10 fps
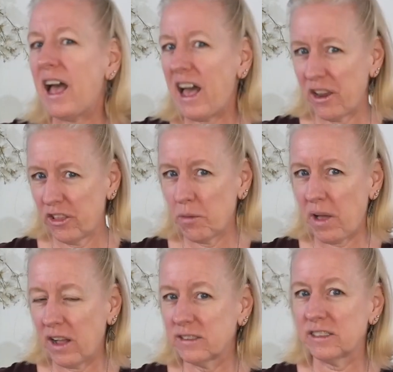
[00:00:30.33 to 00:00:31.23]
out of the
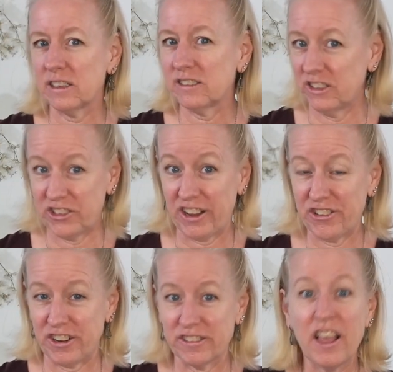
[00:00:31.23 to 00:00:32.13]
box
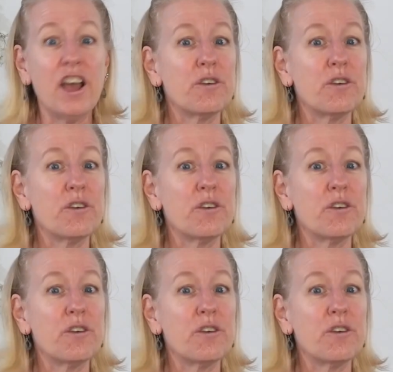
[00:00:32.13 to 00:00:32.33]
suggestions